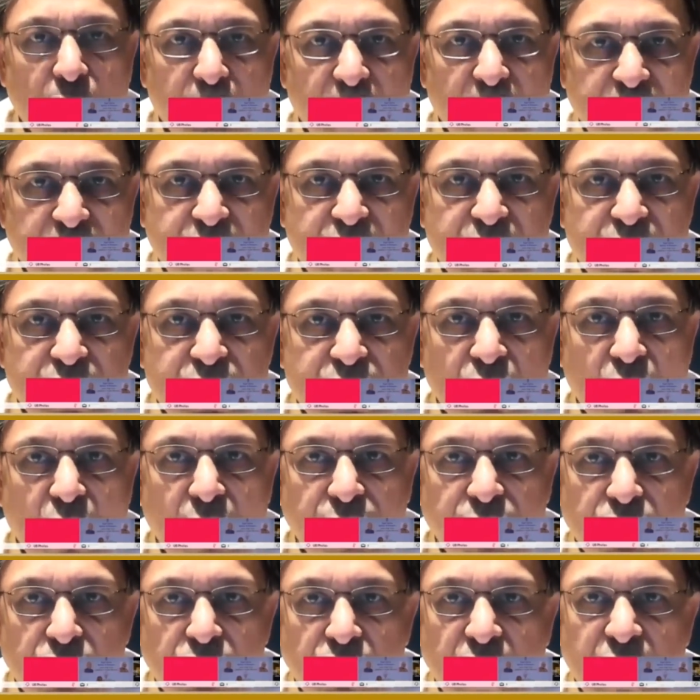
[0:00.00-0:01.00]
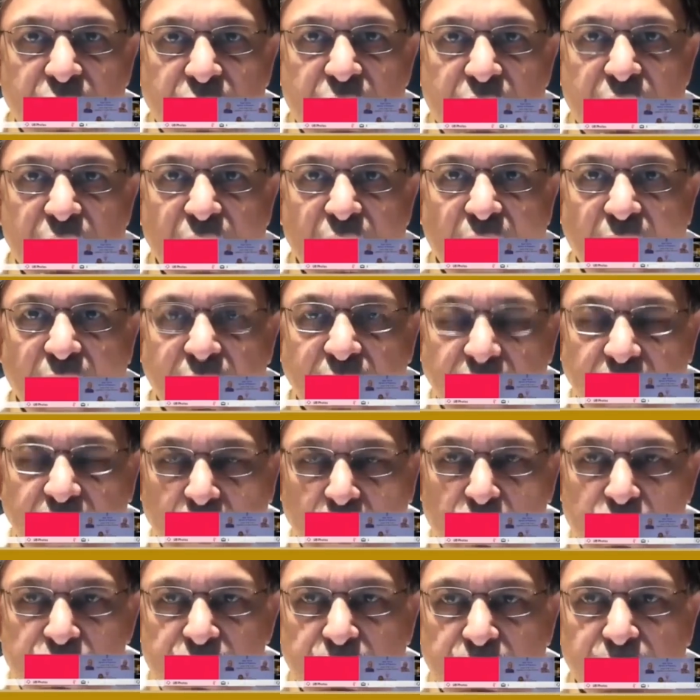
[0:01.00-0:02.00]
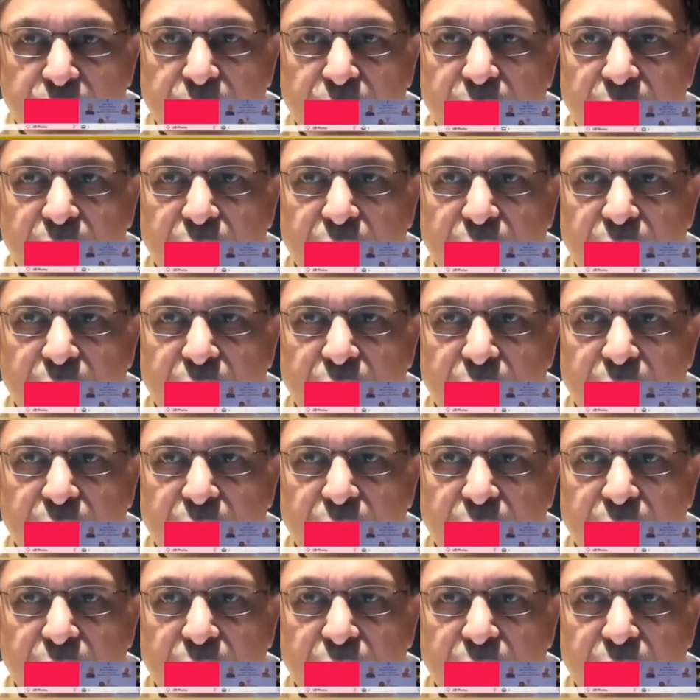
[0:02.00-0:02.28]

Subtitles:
message of unity and inclusion.